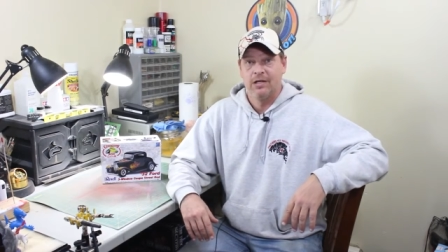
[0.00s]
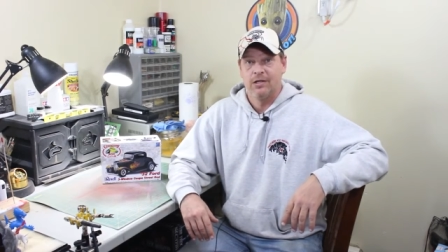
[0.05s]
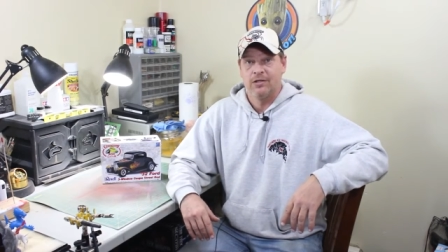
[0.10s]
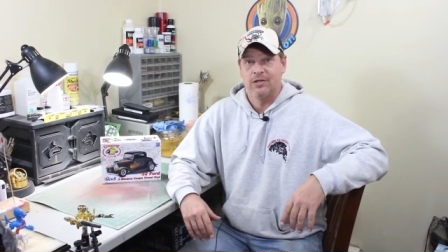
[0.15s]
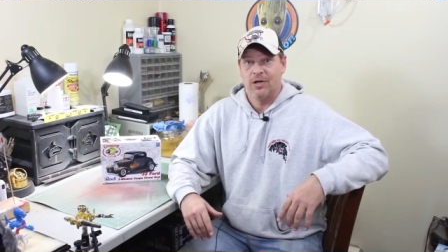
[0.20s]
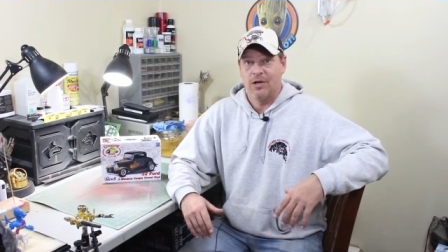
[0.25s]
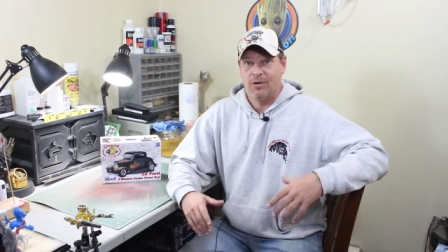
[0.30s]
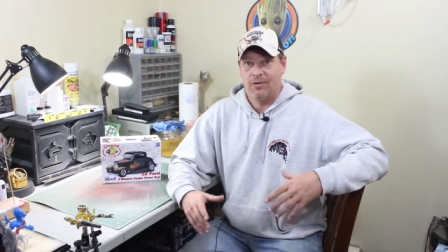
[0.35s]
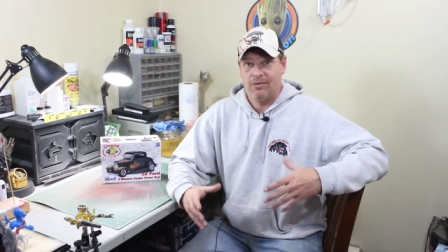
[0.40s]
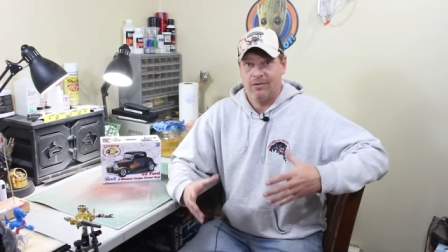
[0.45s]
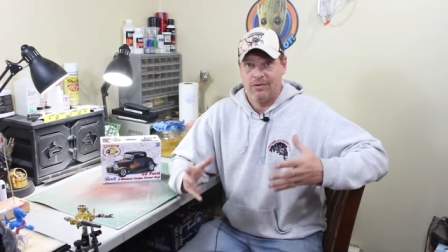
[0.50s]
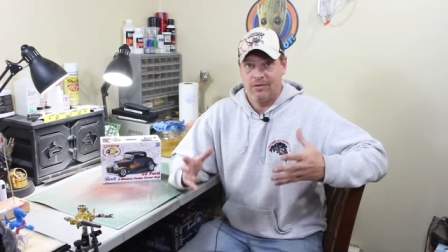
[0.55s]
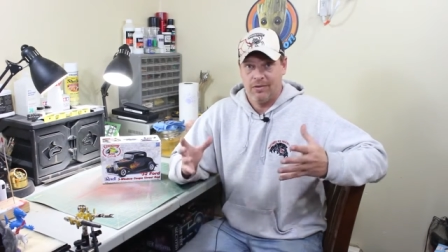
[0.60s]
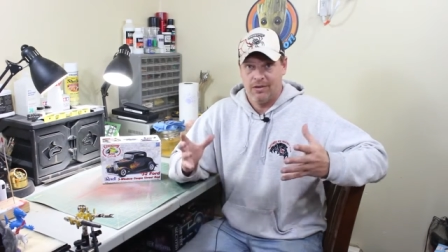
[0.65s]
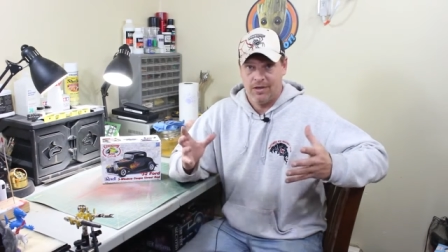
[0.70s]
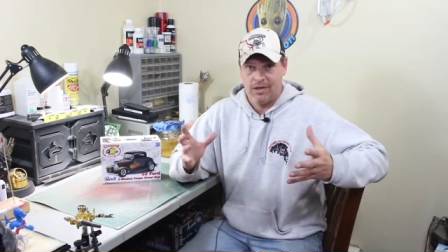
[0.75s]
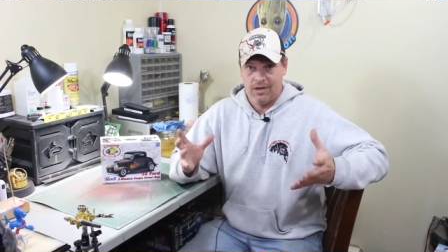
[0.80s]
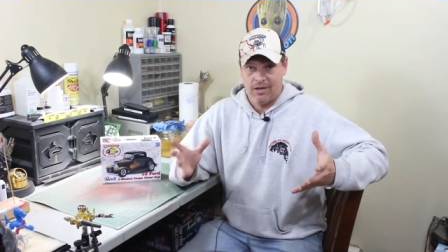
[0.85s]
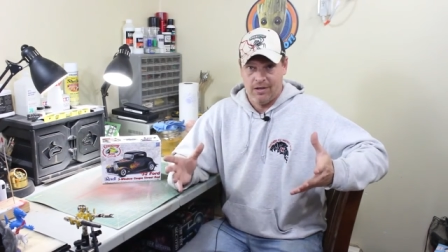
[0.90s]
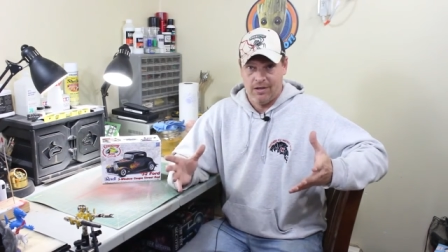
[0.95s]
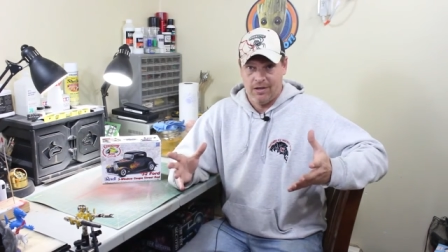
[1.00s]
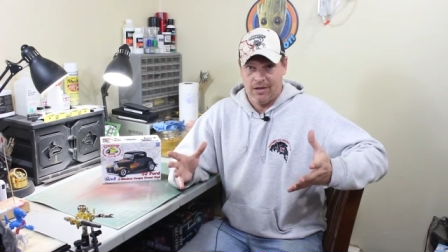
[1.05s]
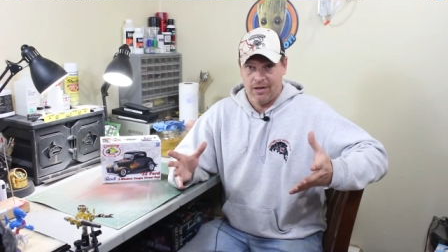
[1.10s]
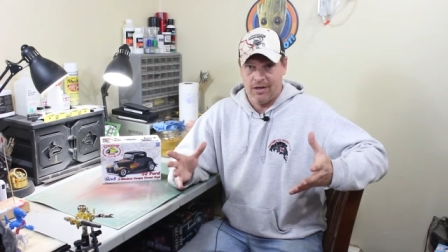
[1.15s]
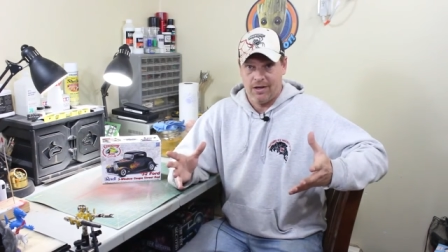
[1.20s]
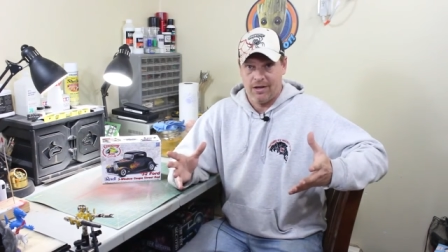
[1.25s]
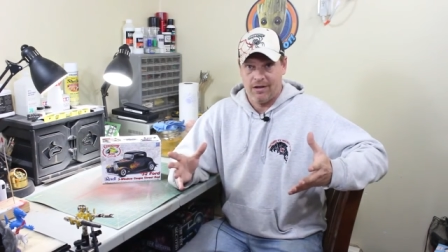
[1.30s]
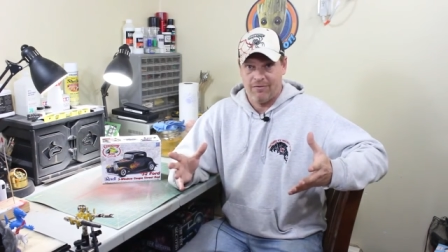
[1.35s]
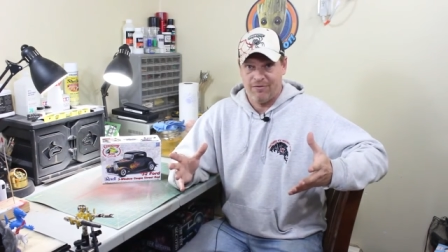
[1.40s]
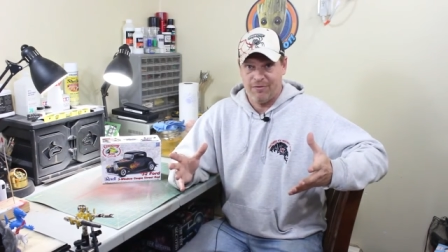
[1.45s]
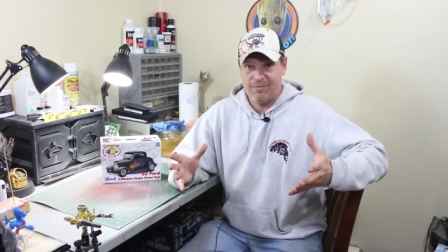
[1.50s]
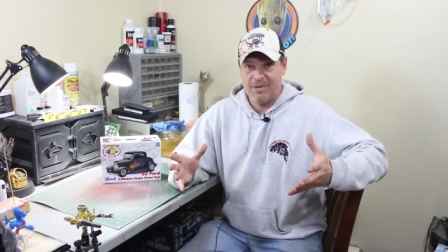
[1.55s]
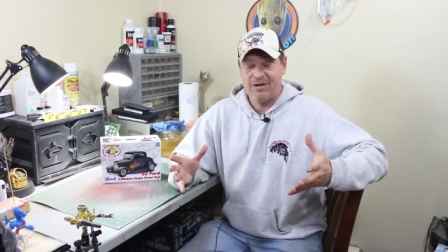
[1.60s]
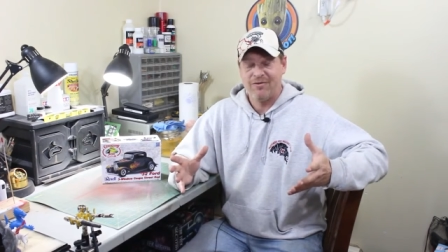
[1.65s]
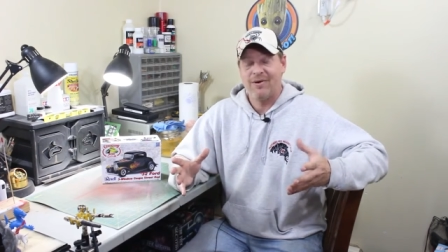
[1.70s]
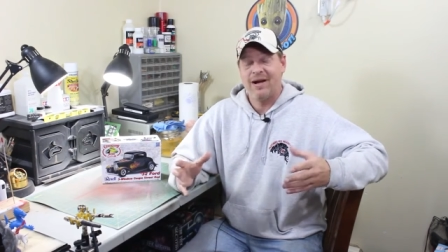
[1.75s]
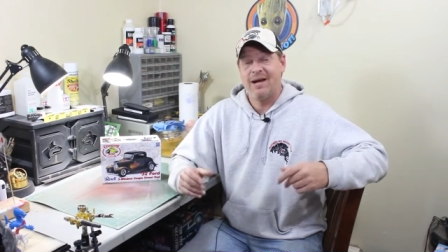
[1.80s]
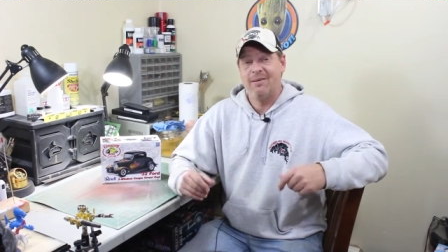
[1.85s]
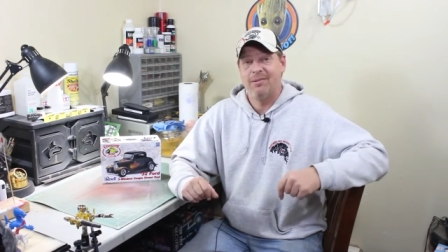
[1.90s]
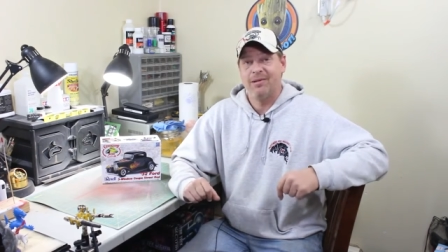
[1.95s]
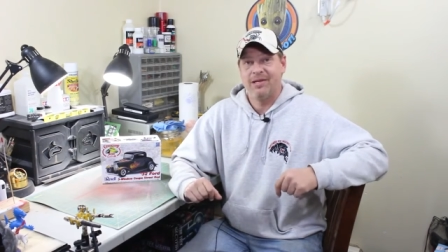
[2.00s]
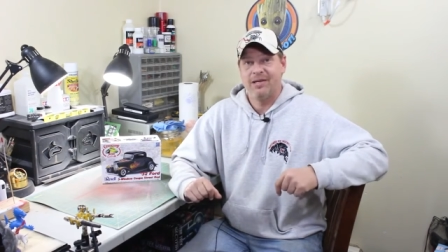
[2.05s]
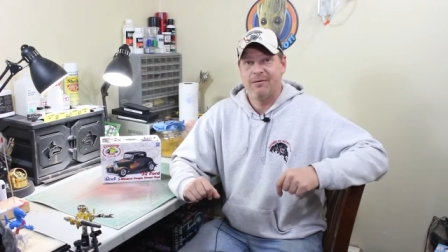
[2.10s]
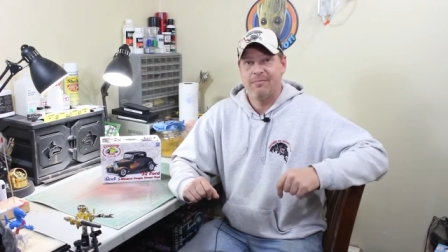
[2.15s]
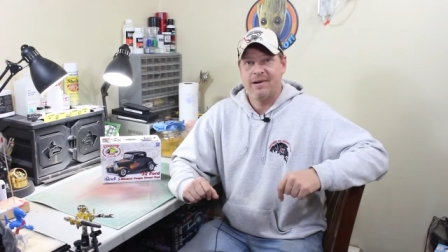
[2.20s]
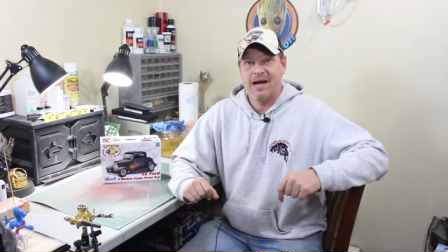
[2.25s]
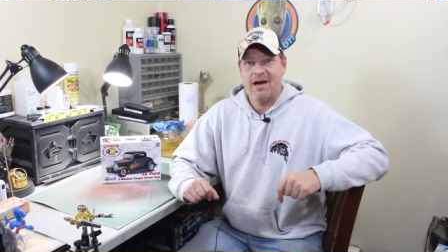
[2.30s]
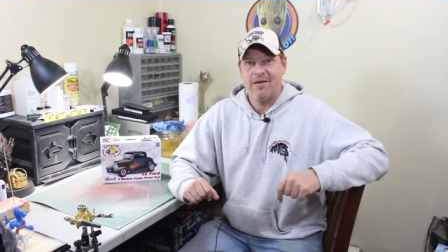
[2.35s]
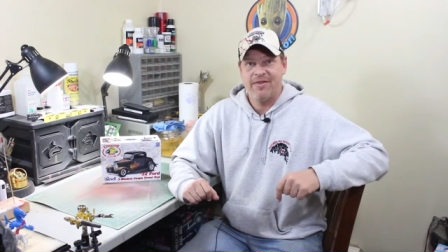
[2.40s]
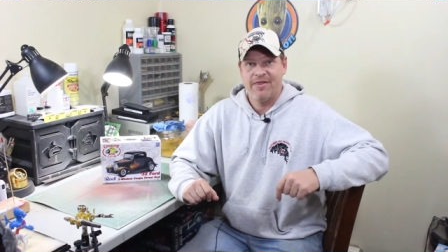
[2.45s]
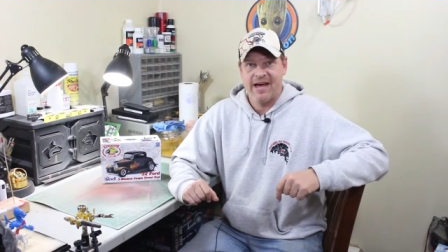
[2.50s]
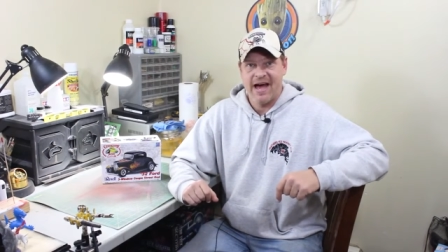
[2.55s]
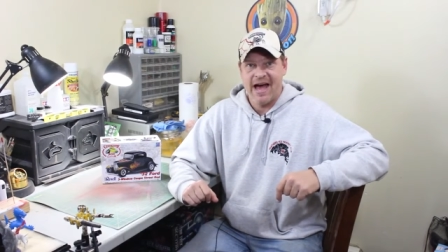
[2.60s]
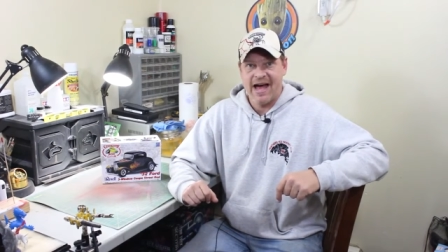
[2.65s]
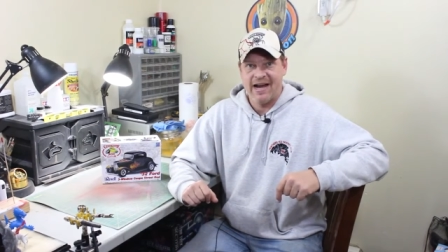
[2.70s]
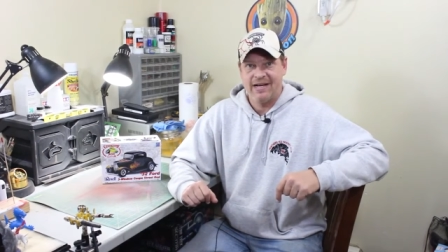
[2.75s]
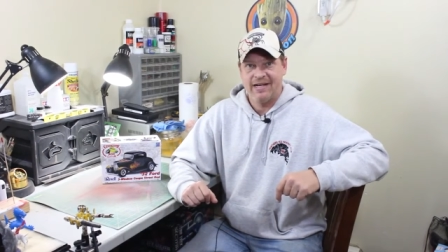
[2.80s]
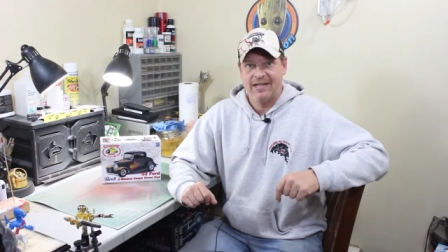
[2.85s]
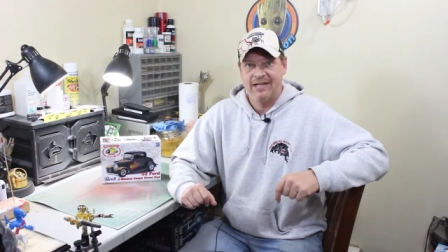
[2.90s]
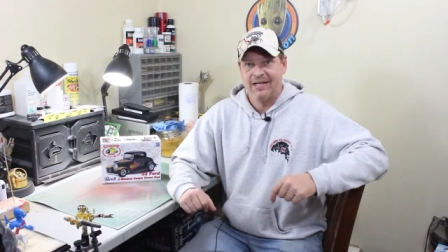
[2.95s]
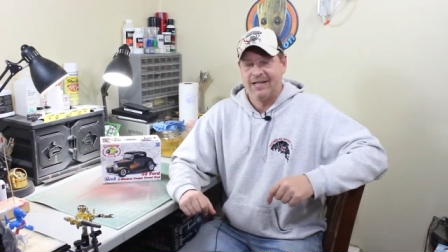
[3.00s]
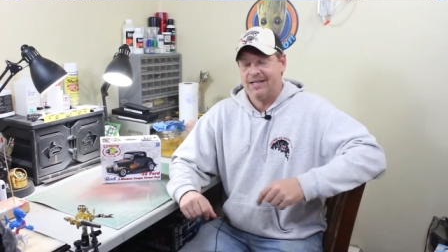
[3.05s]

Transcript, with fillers: So enough of me rambling about that.